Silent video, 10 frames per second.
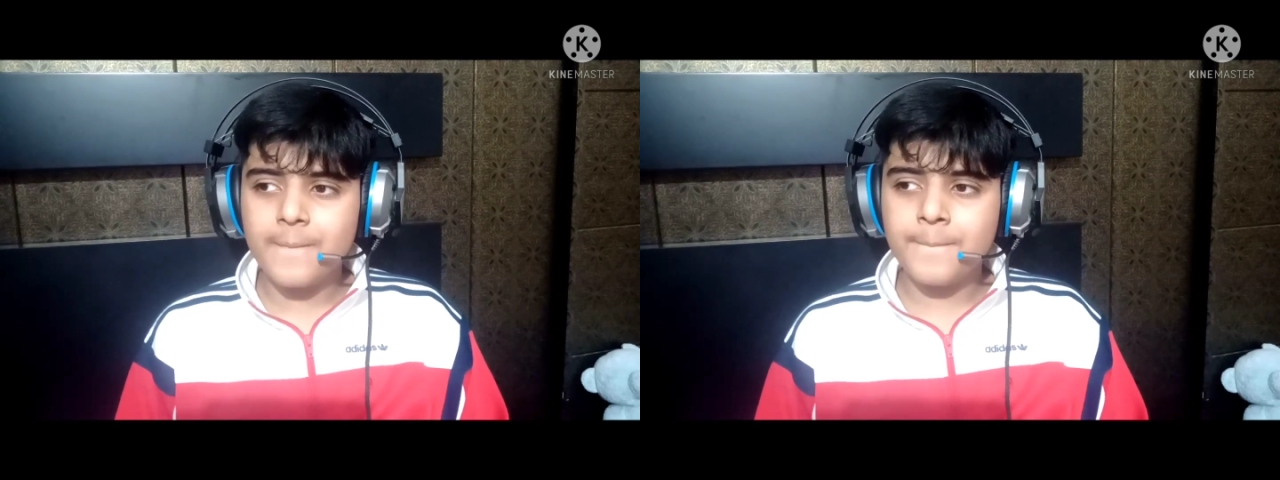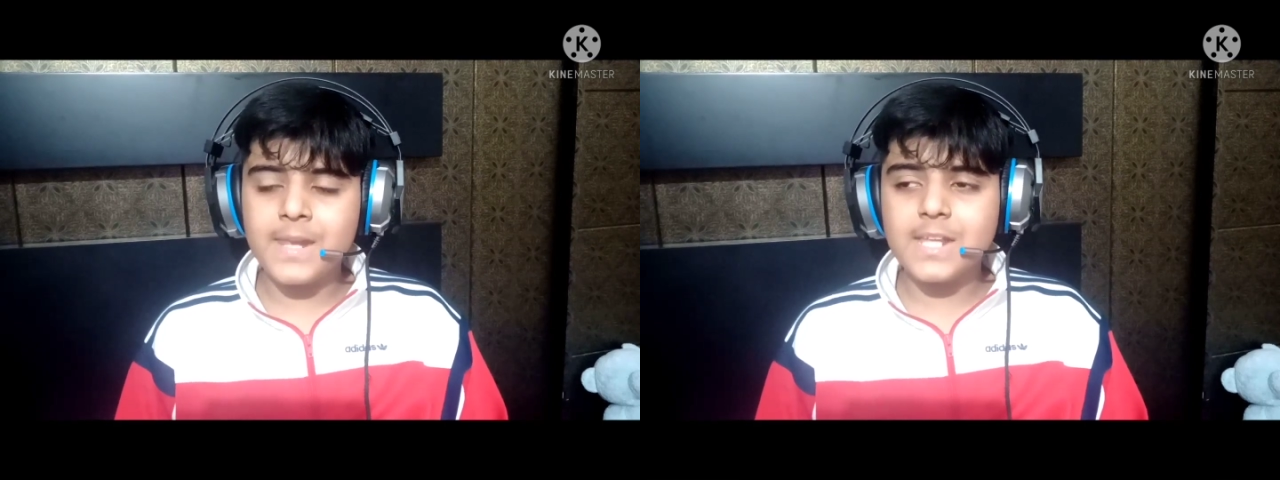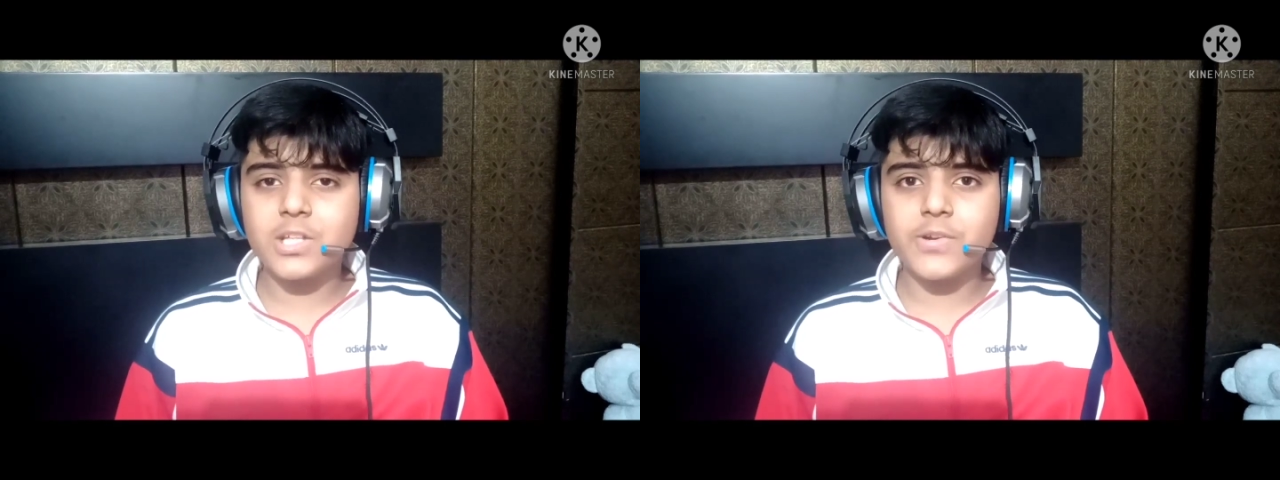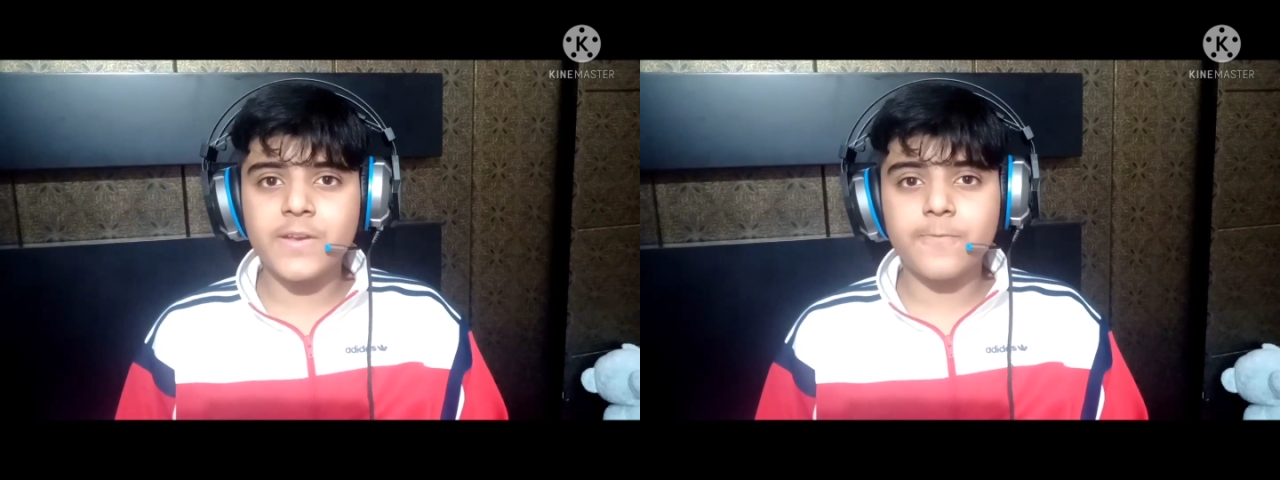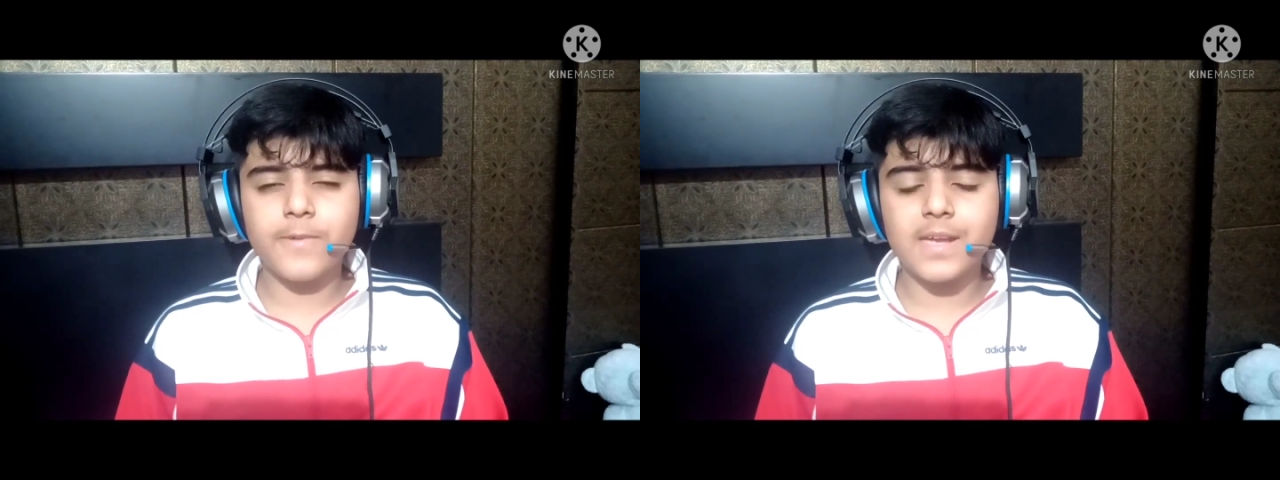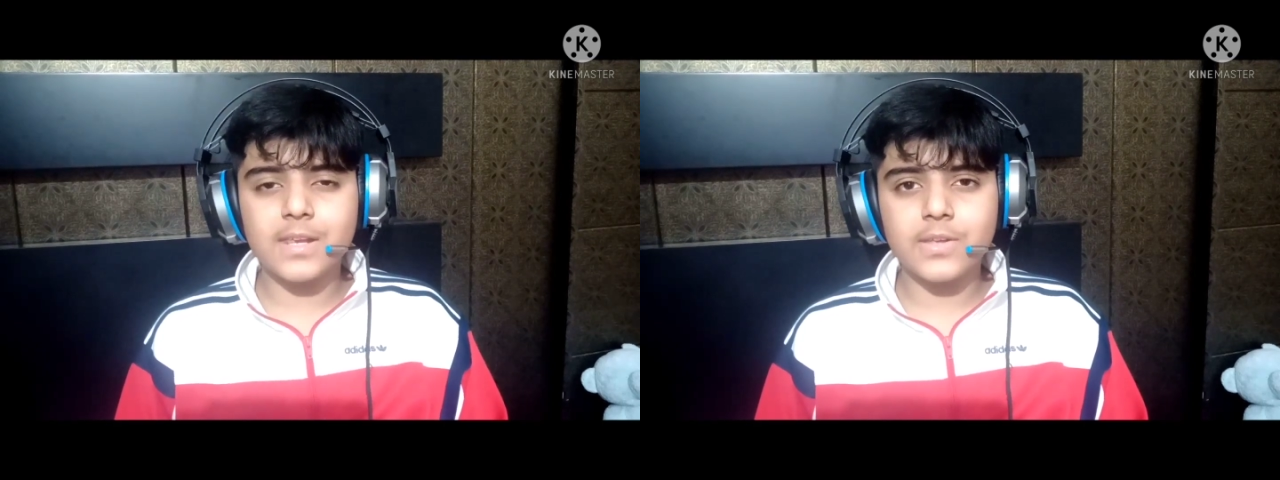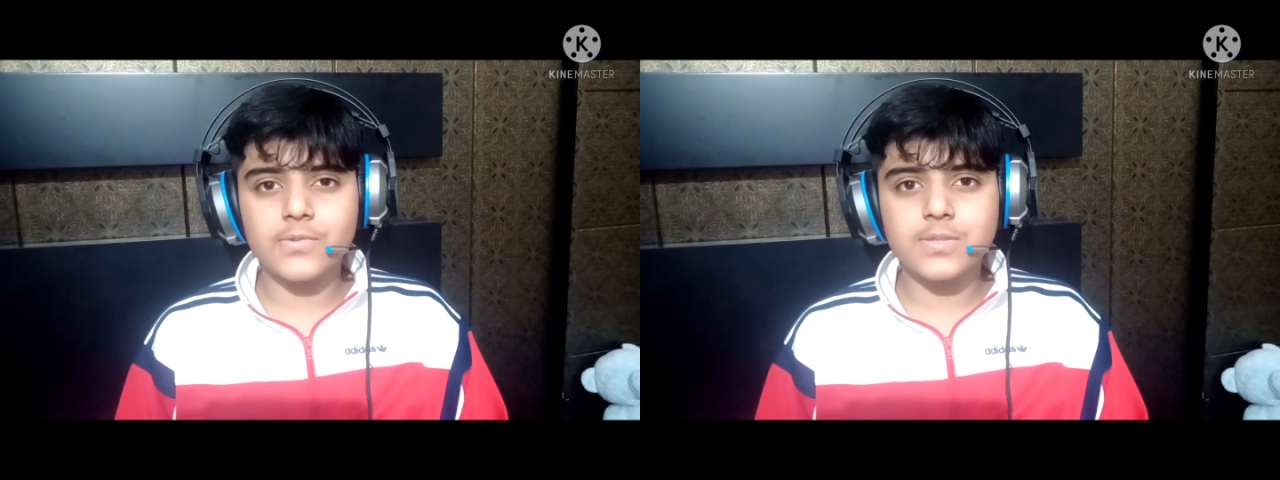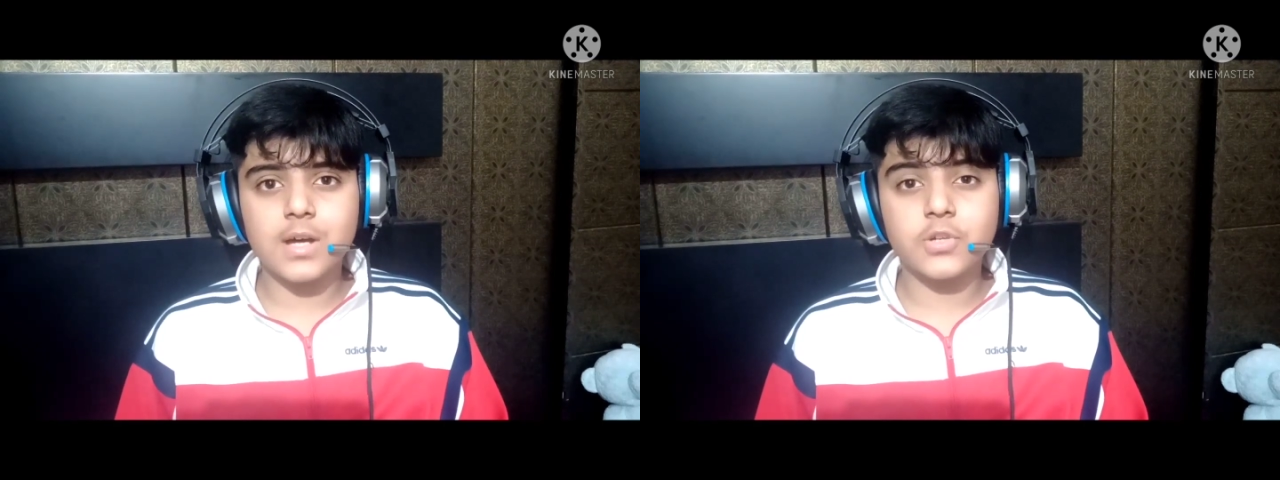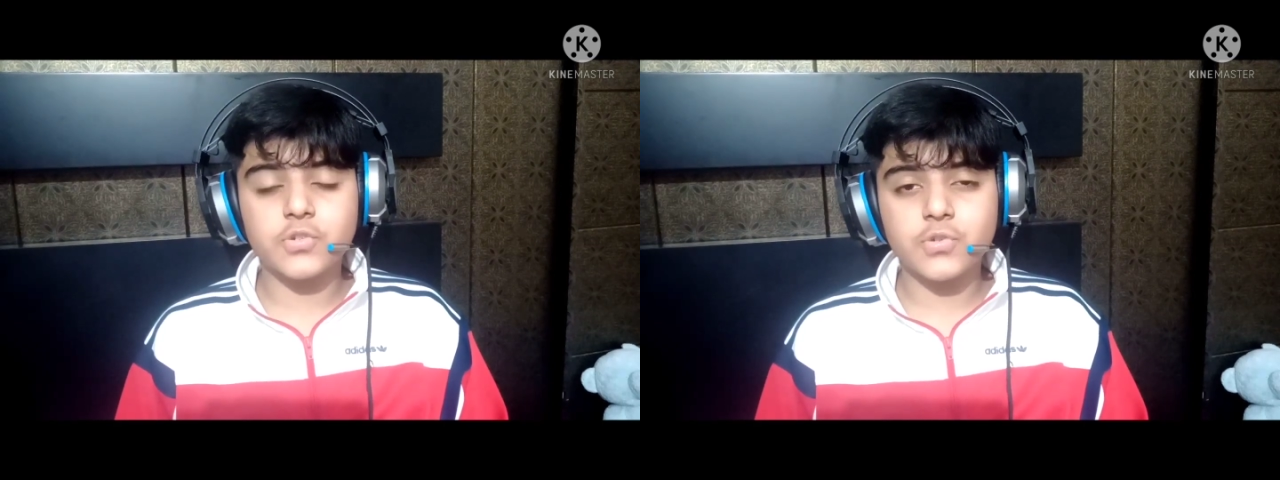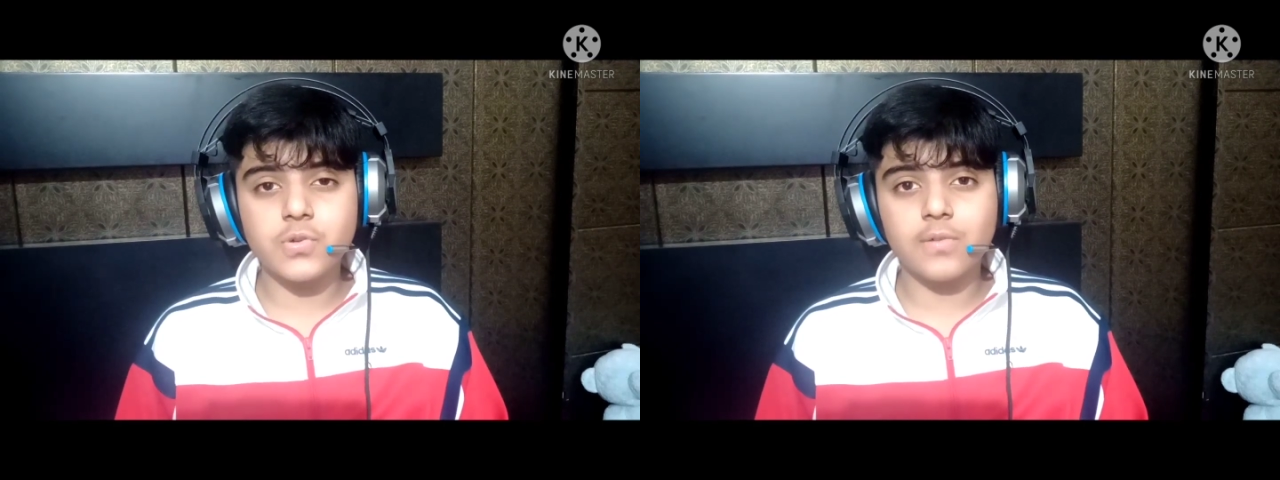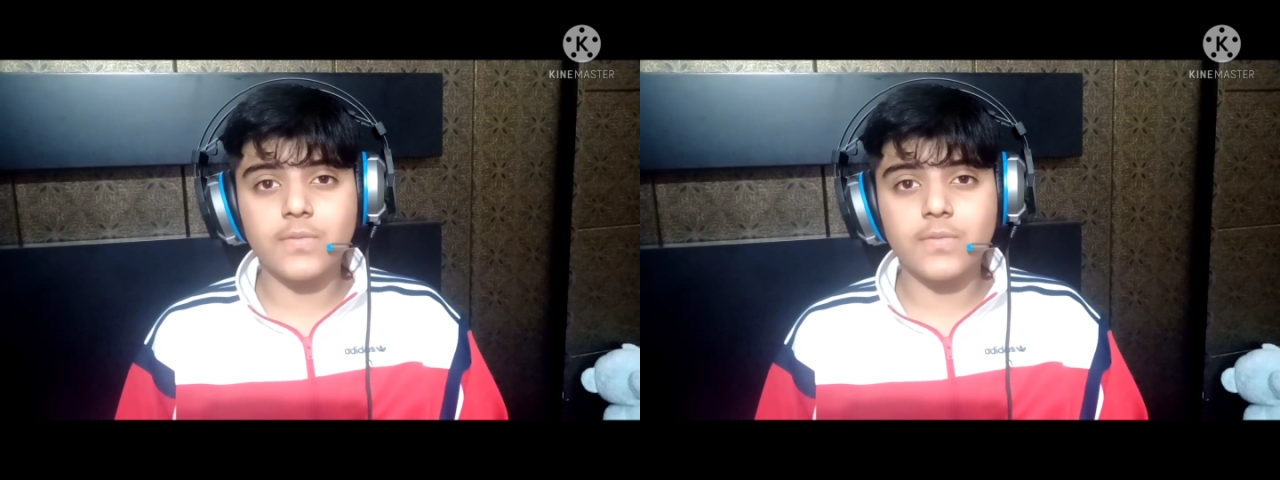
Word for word: Military and fake news are two